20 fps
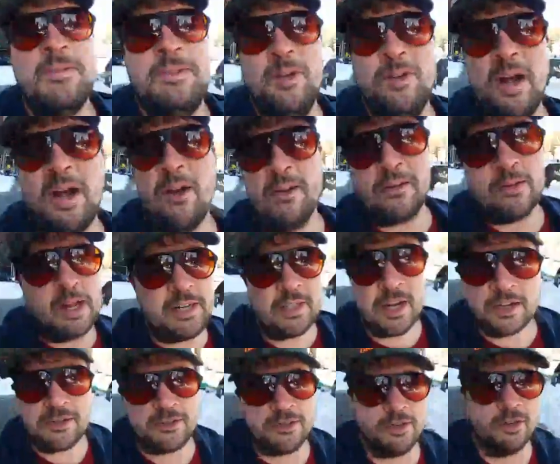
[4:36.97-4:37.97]
Dude, I'm glad
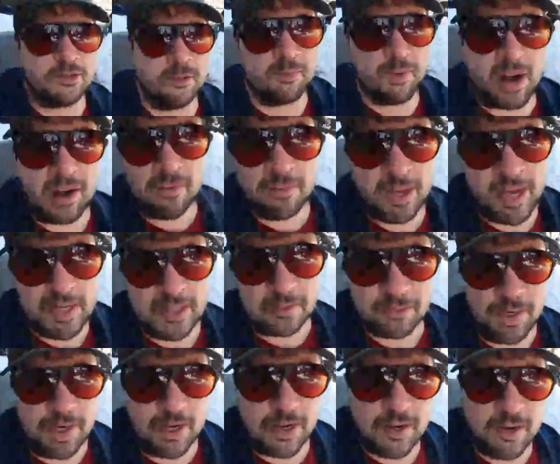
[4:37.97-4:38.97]
you got your children back from
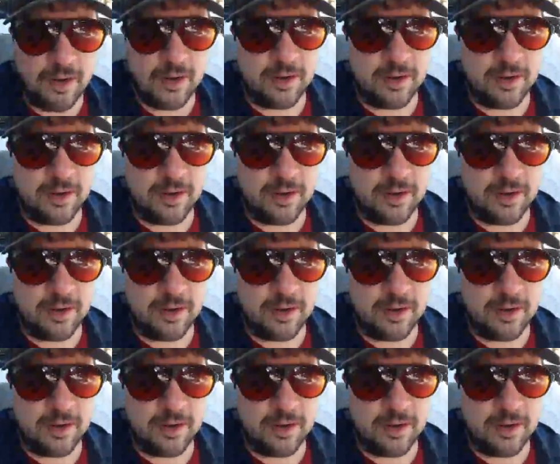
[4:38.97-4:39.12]
last week.